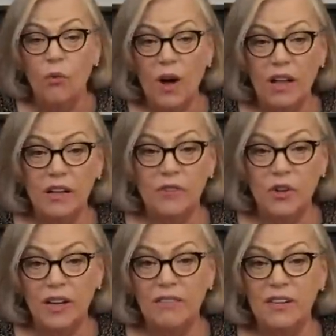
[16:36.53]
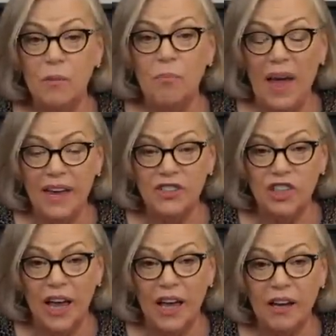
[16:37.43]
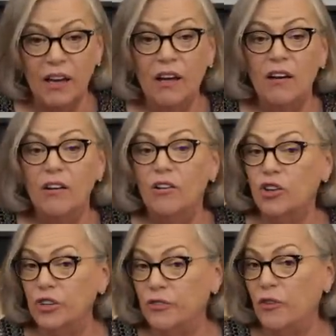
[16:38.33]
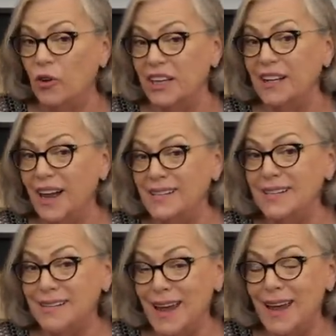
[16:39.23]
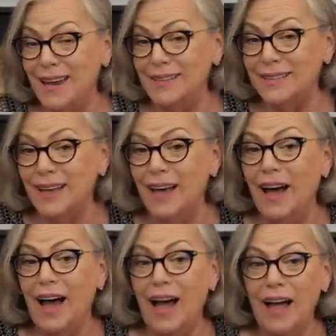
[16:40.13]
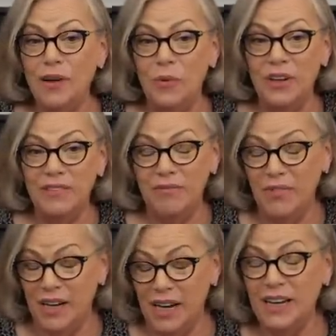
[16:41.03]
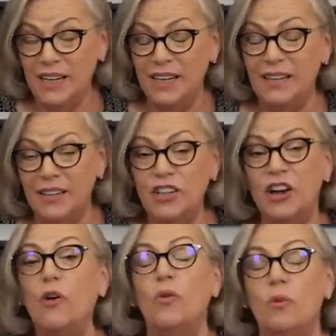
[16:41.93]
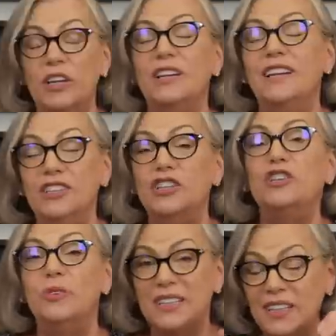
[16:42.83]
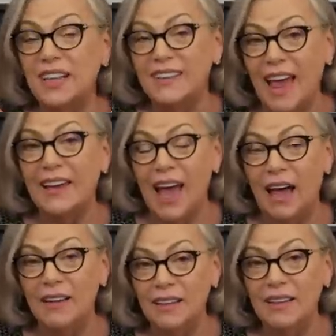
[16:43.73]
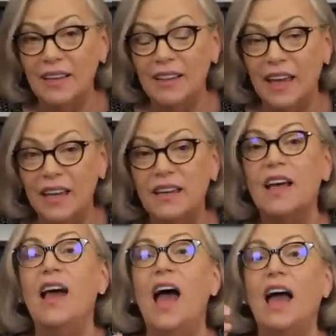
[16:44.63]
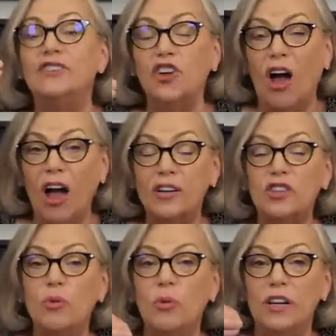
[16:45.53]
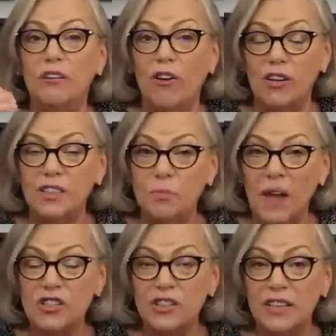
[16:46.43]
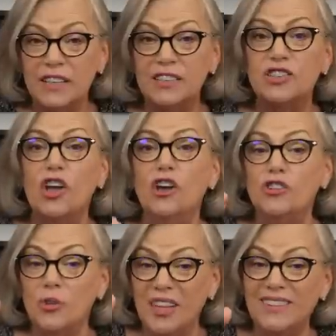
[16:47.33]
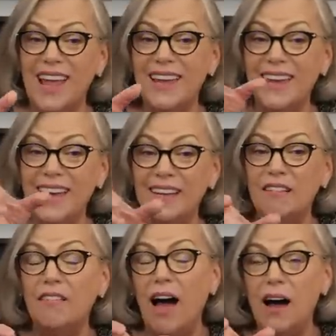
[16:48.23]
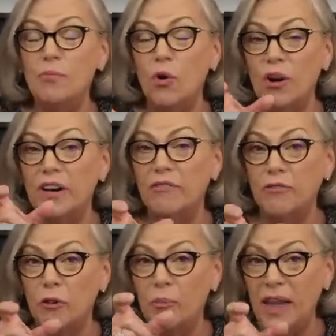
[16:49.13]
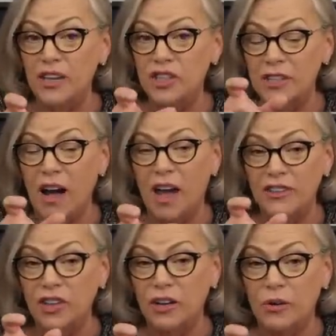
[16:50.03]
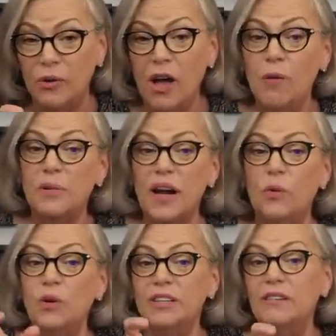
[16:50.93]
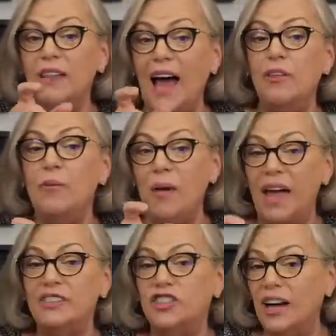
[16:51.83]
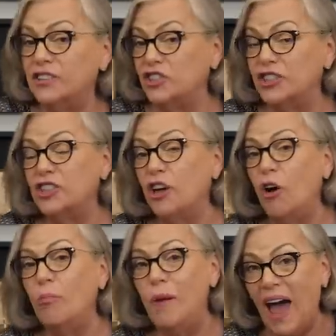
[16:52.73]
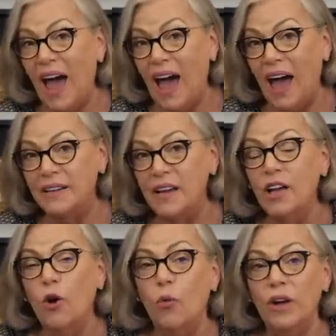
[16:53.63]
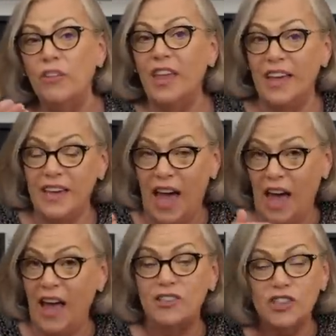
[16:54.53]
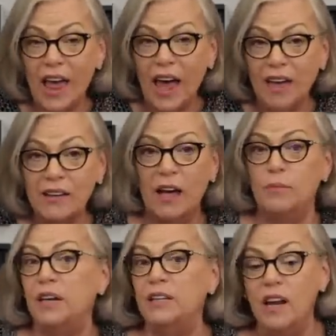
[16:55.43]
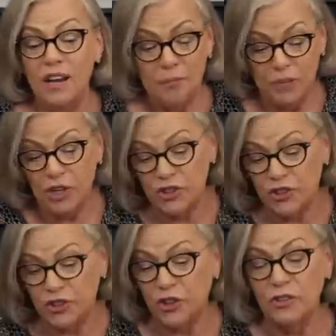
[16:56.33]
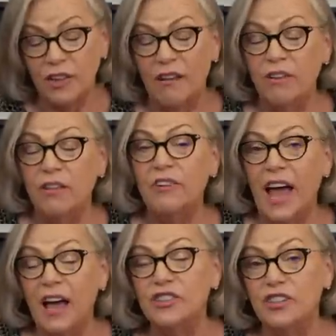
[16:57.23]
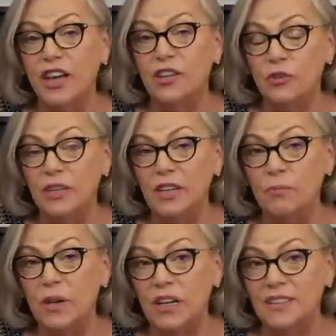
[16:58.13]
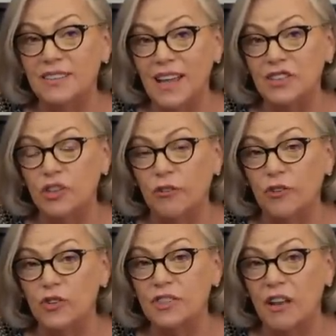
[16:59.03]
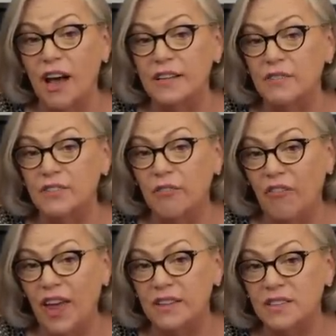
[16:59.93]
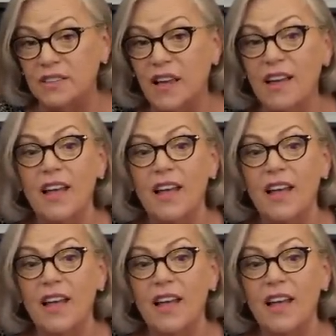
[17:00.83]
Well, if you're given a bank check good for only ninety days, I would, you know, what you need to do is click that Calendly link and talk to one of our specialists so that they can get a lot more information on you. But I wouldn't allow the bank check just to go bad. Will they cash that? I mean, there's a certain level of cash that you need because that's your first line of defense.